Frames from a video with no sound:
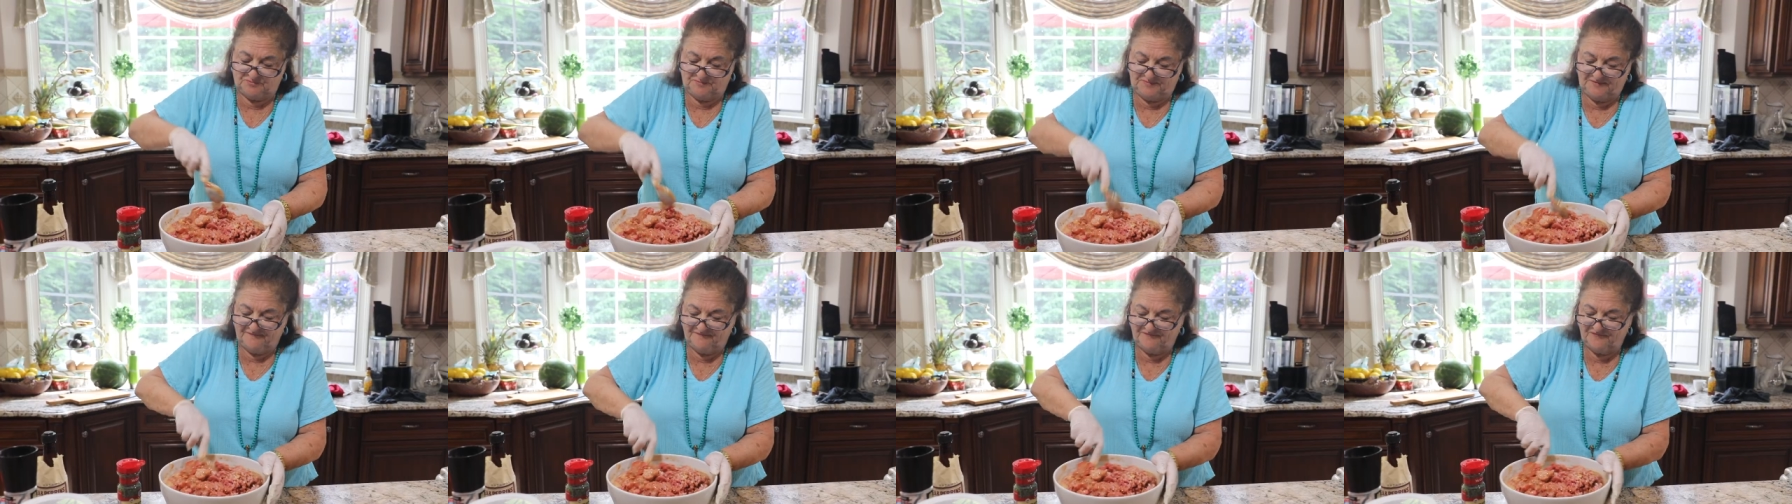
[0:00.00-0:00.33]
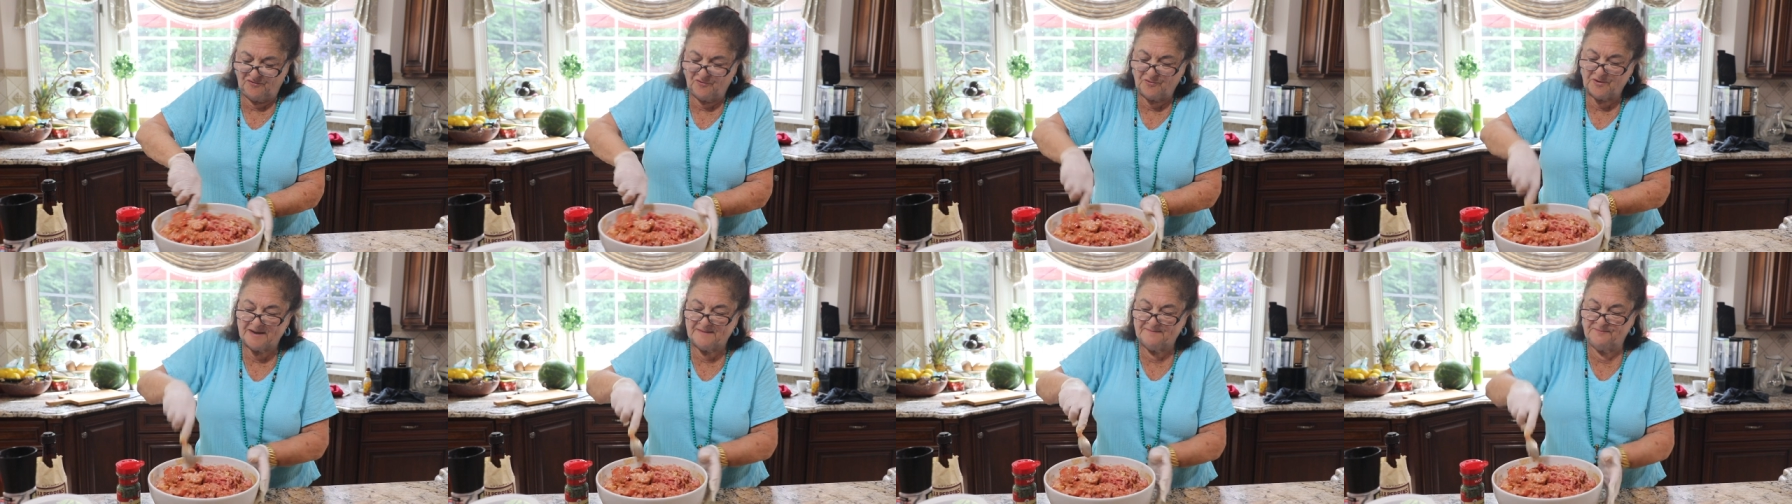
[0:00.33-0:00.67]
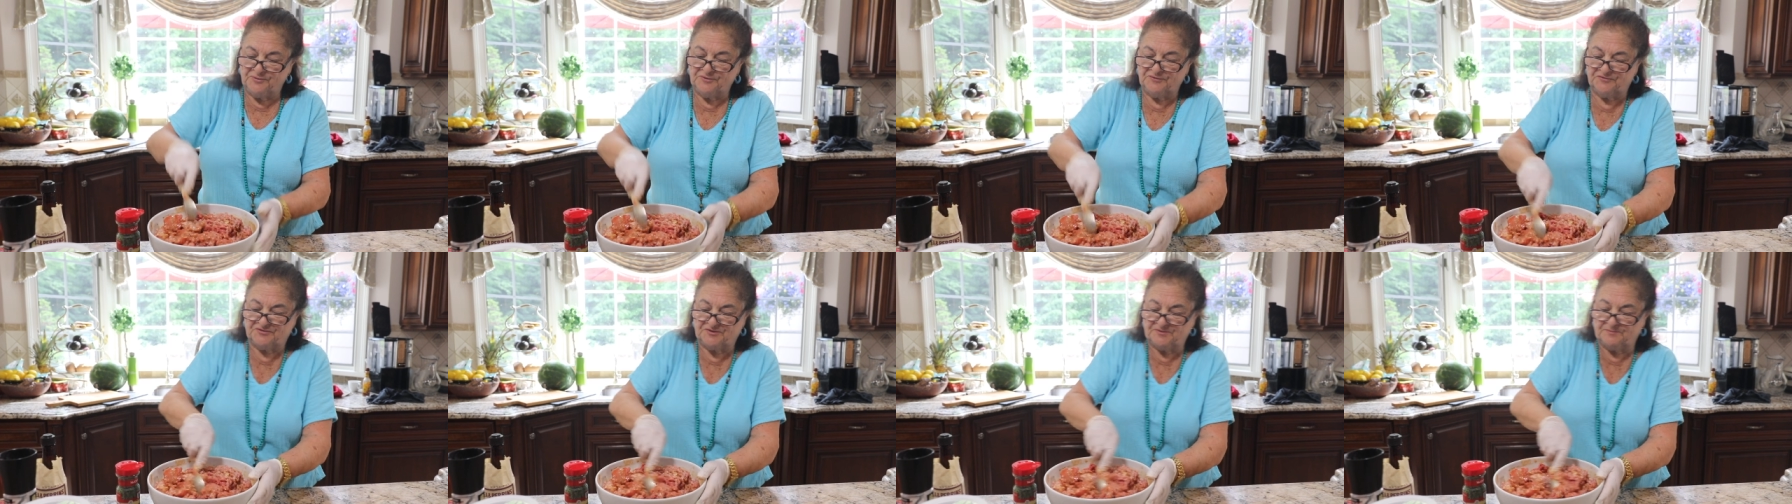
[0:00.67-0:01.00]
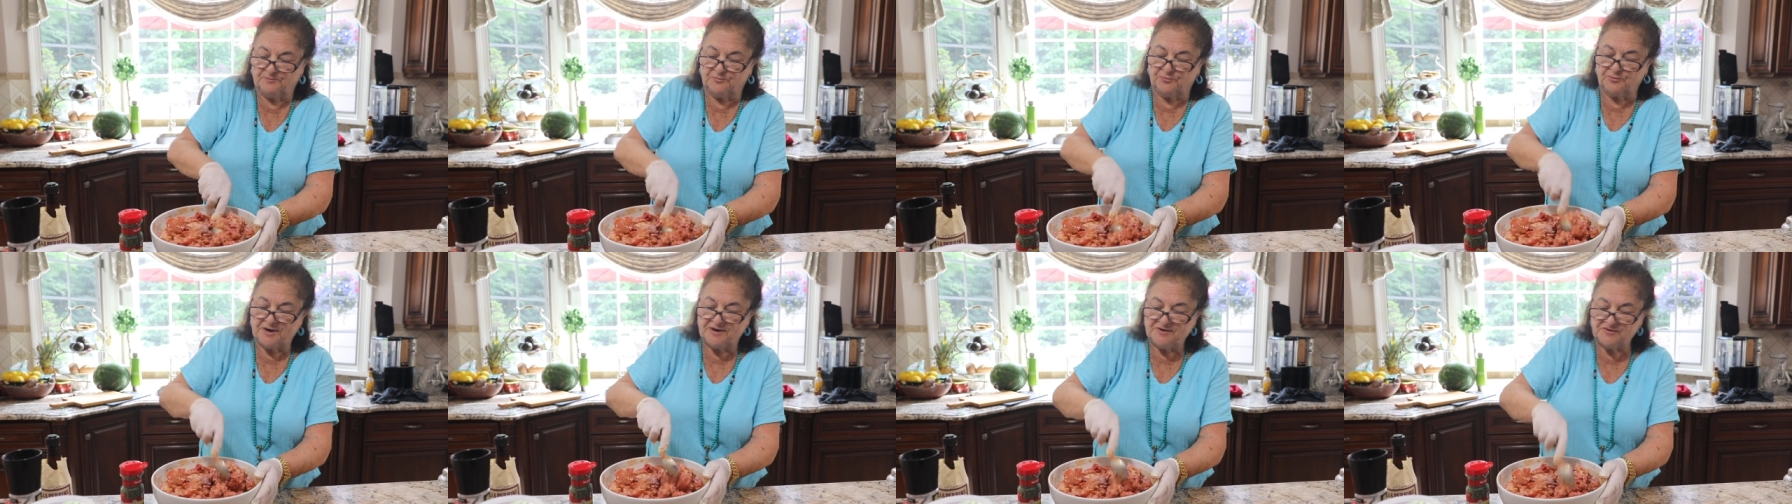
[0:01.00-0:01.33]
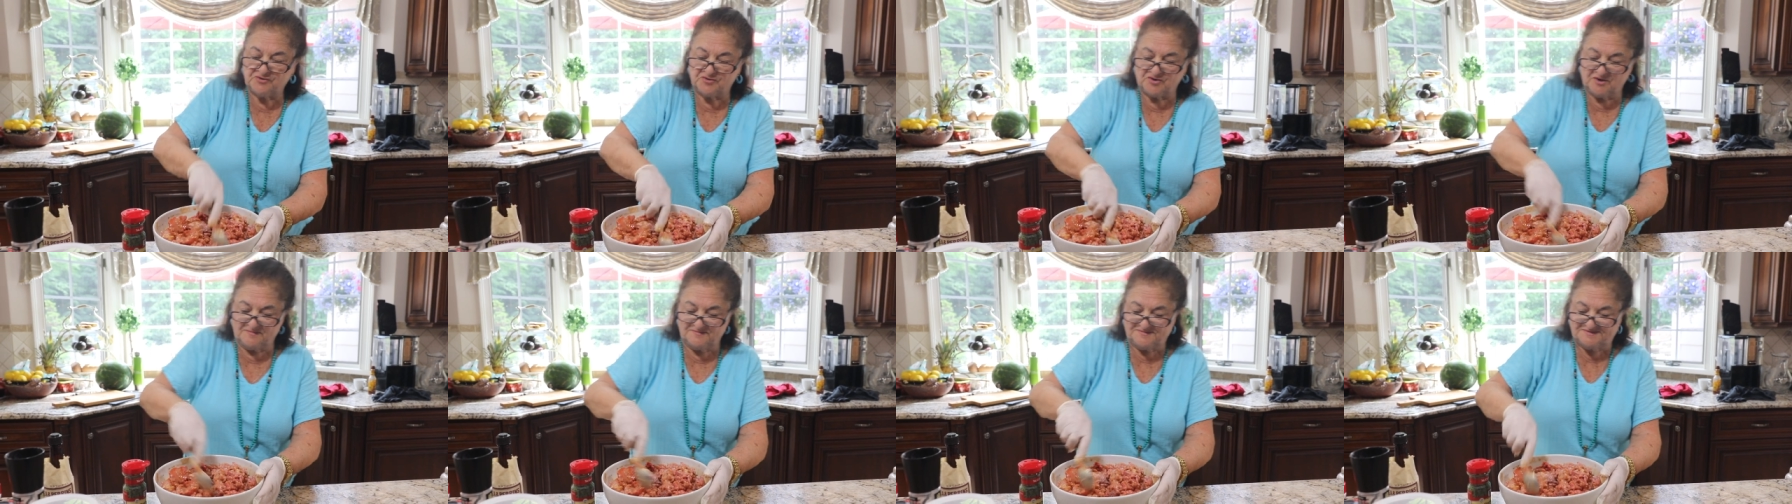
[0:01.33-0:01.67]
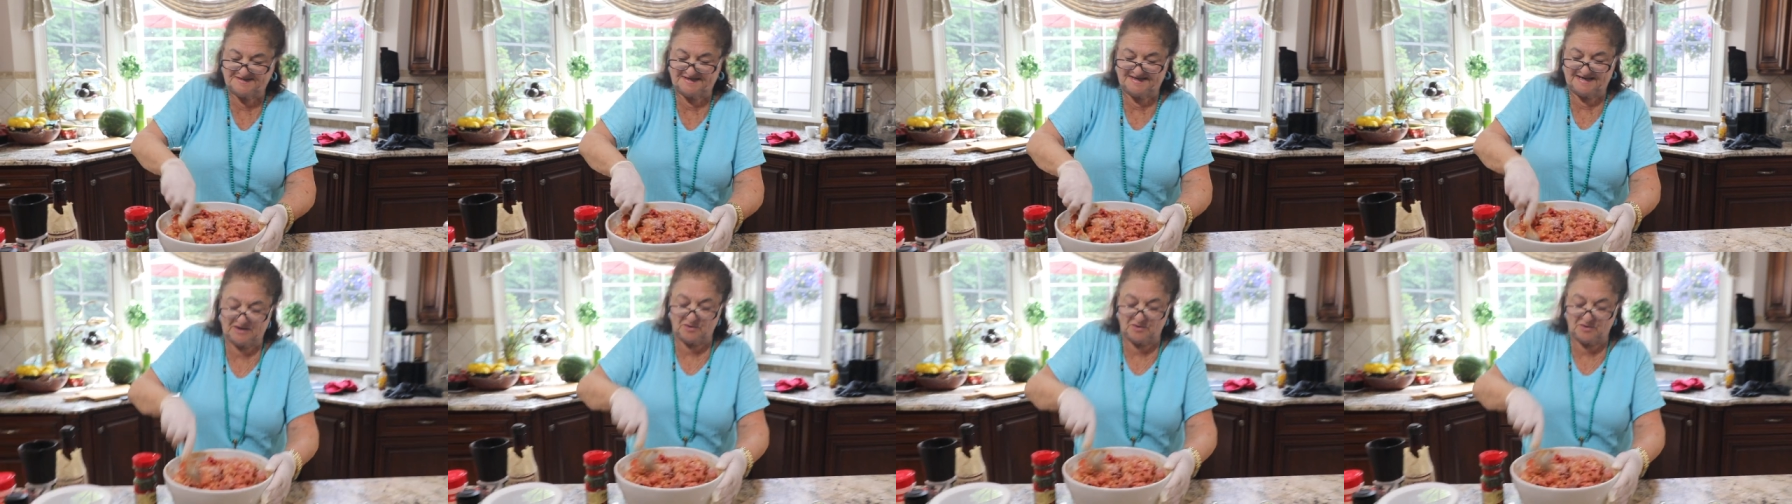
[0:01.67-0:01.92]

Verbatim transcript: before I put the breadcrumbs in,